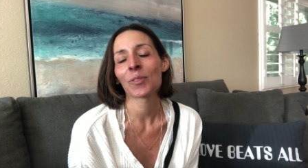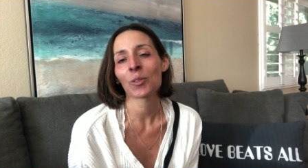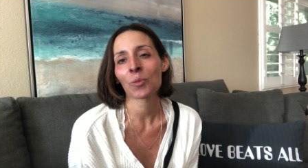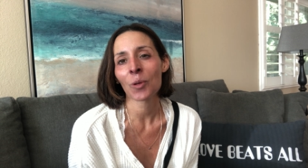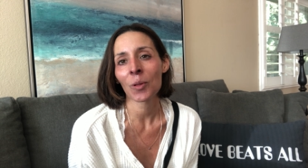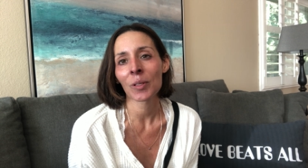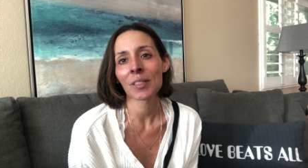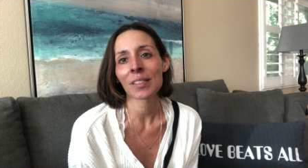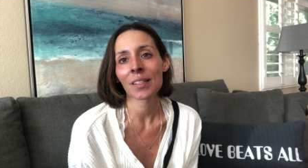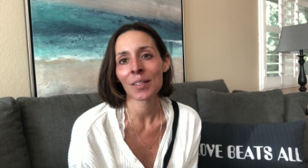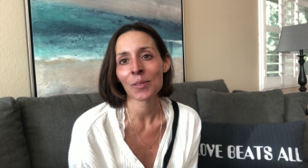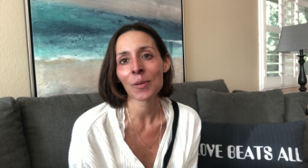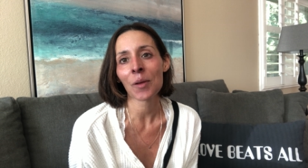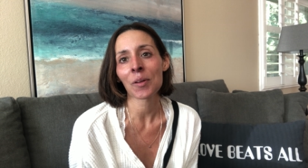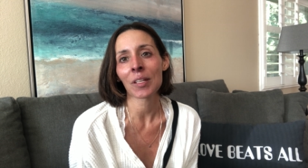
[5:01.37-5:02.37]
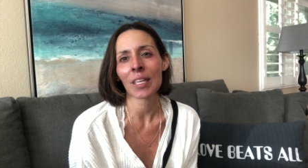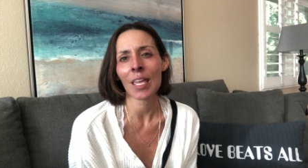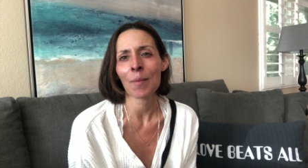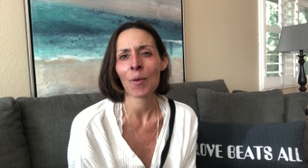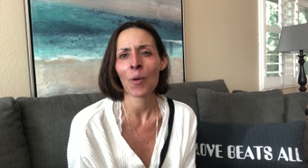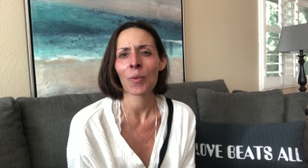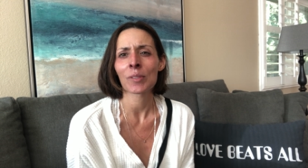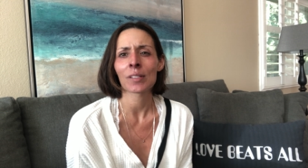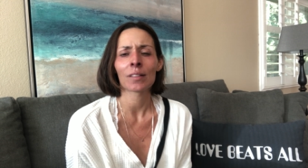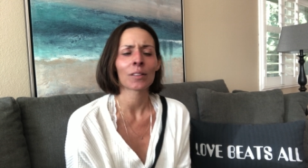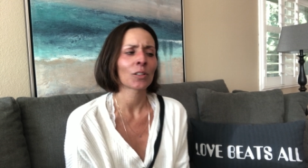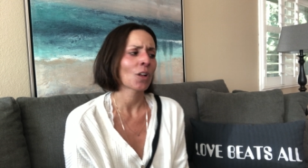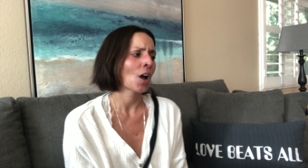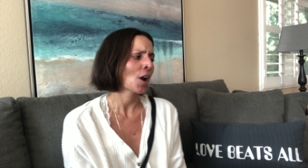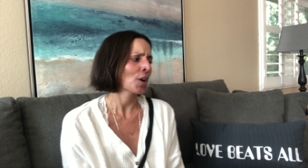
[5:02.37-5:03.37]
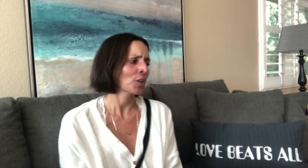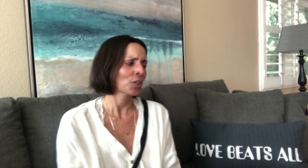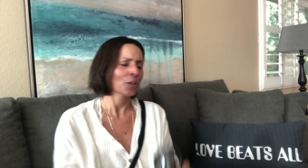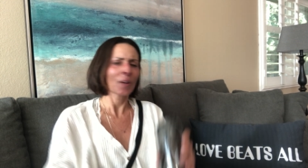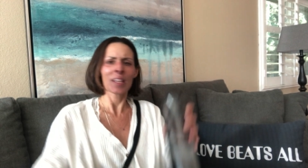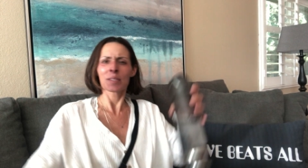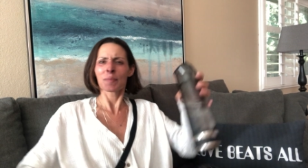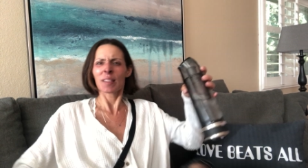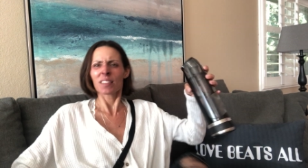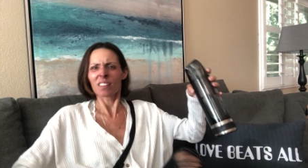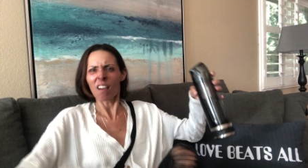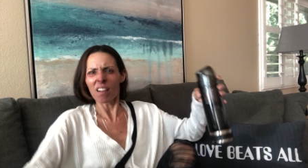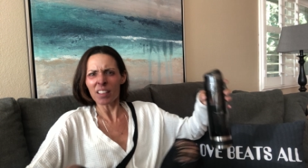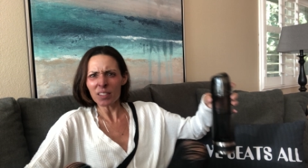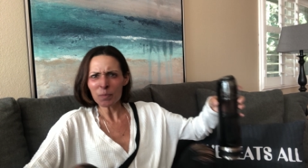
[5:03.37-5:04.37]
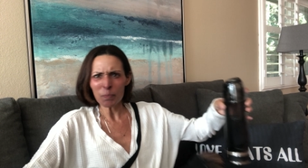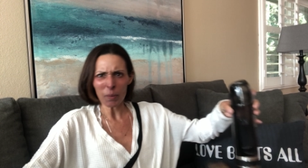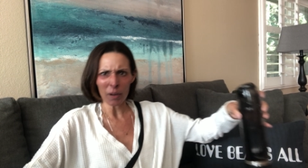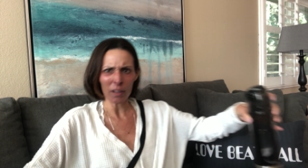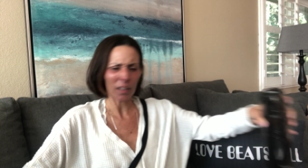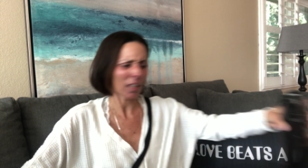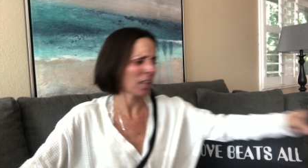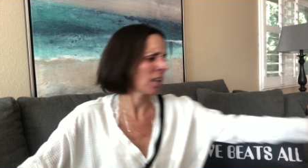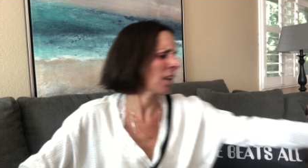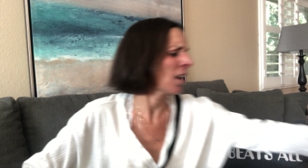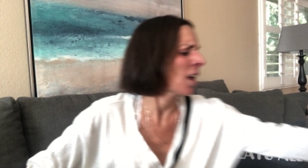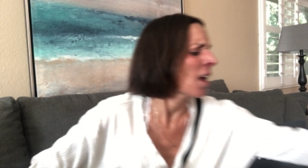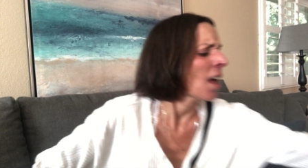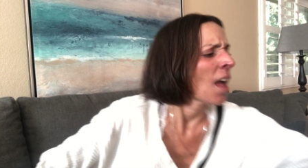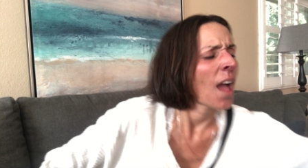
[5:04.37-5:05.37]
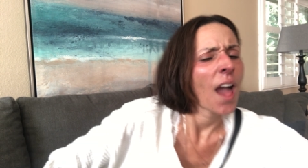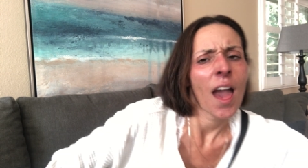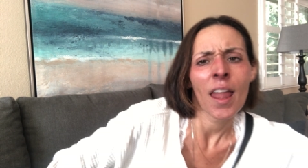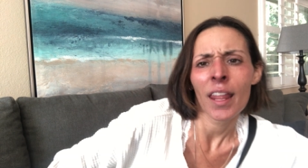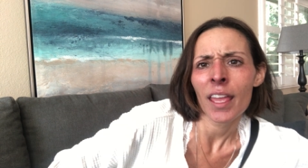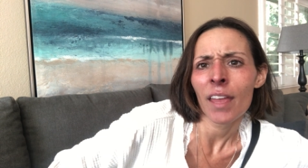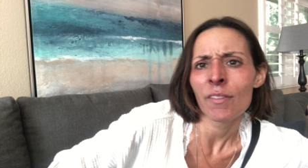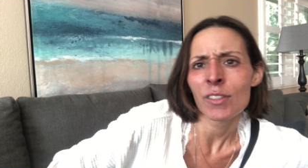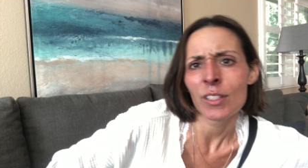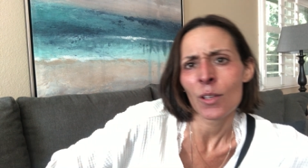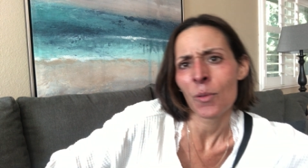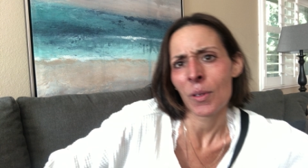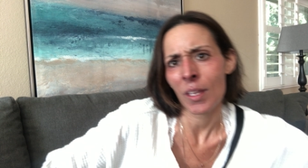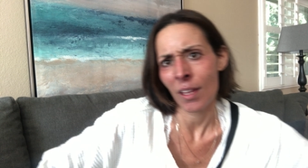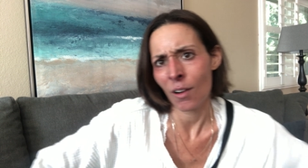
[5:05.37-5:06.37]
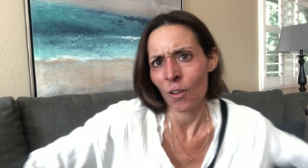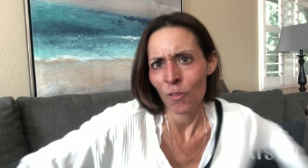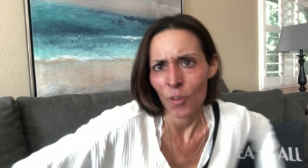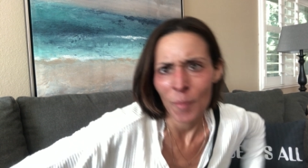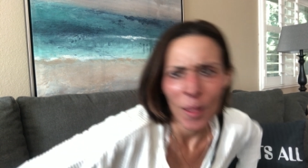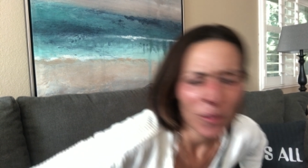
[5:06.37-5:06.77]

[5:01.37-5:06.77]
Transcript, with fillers: to roll into this round of chemo was a little hard. You guys, my dog is barking and I have to go and get her from